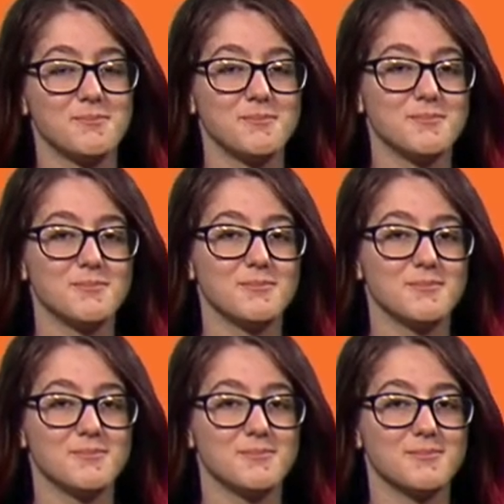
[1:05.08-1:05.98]

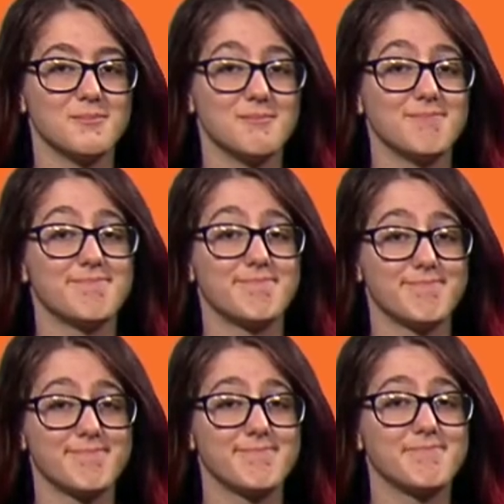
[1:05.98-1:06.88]

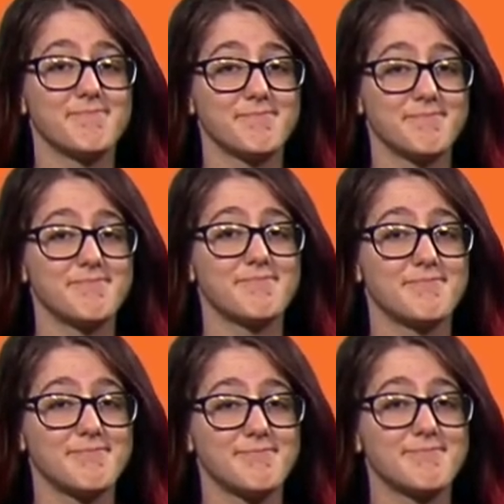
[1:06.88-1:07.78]

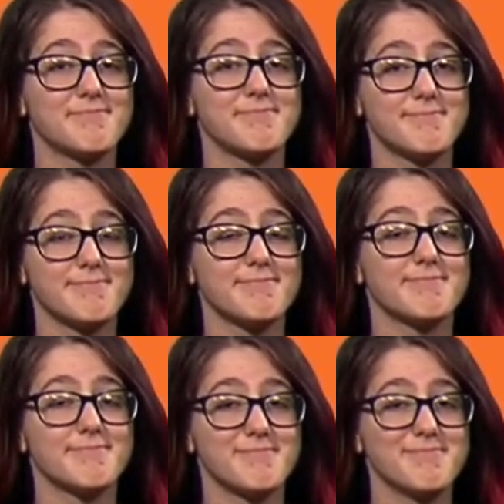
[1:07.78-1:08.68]

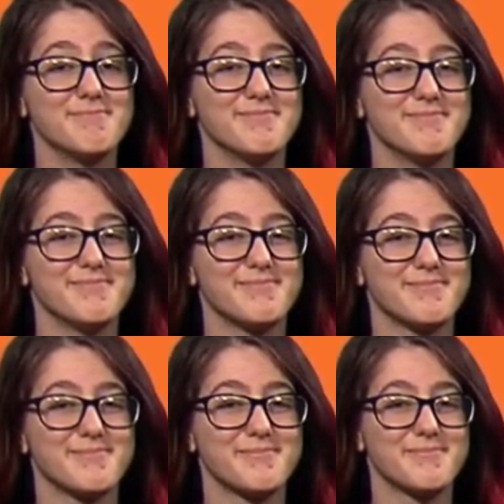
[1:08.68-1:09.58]

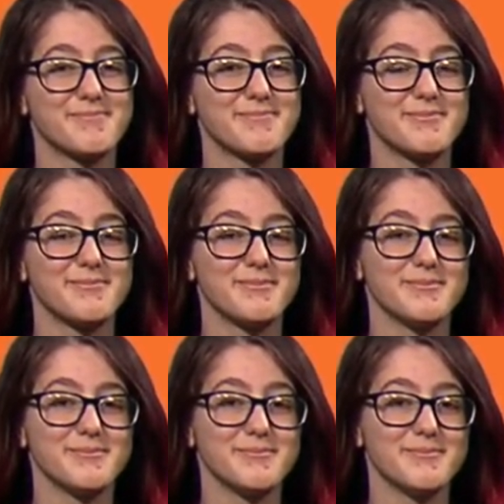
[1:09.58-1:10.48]

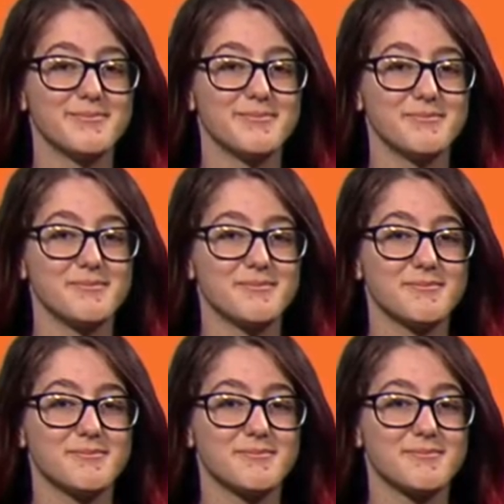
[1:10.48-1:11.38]

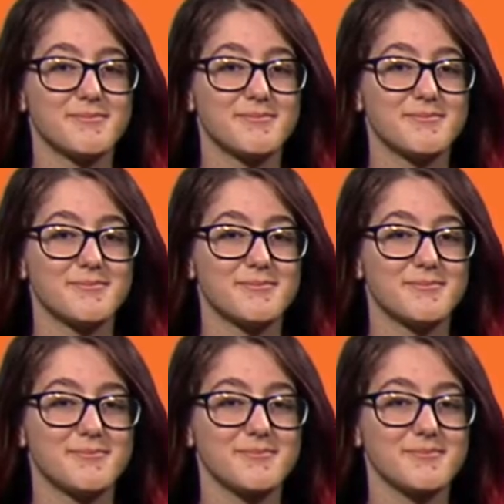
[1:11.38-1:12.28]

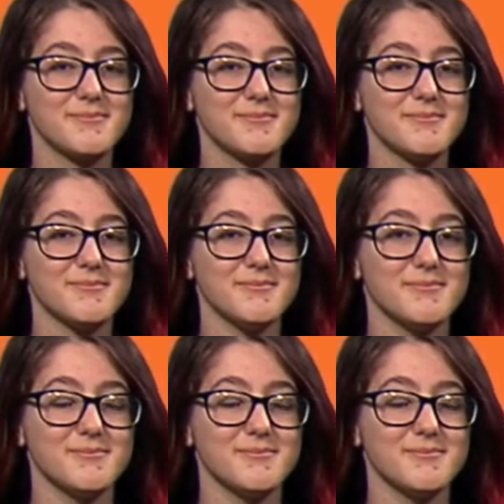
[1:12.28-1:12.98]
(not speaking)